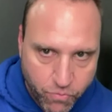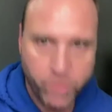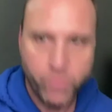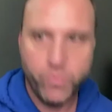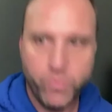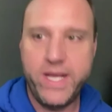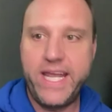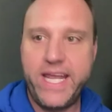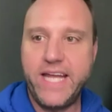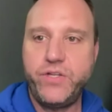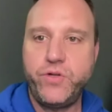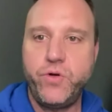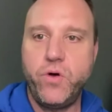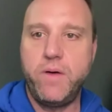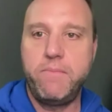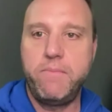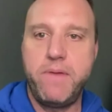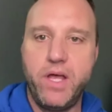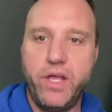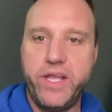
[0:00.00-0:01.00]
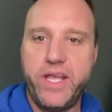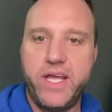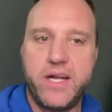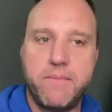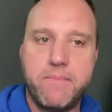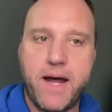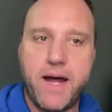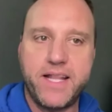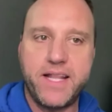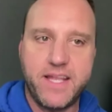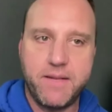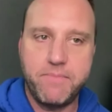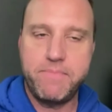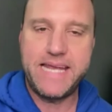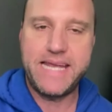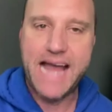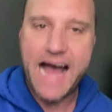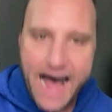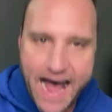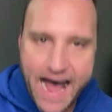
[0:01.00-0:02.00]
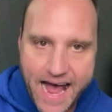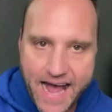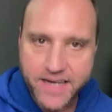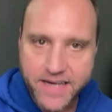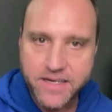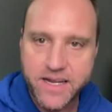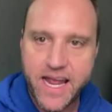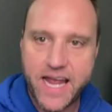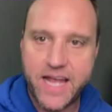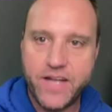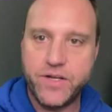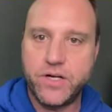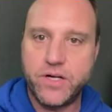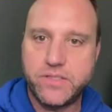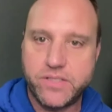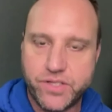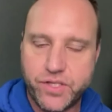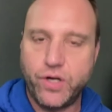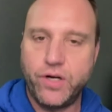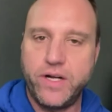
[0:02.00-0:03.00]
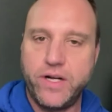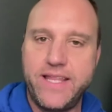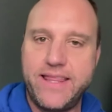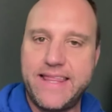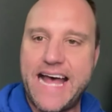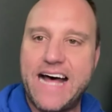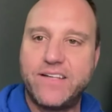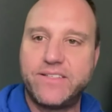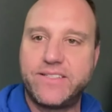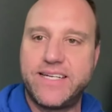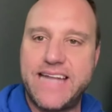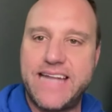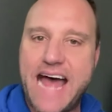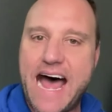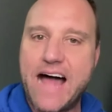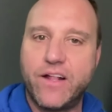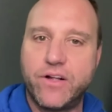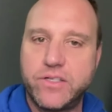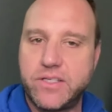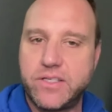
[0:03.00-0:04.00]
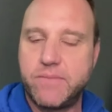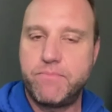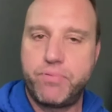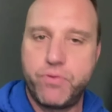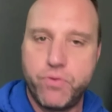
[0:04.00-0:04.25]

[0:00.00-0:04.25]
when we get to $1 million a month and beyond, and there's $30,000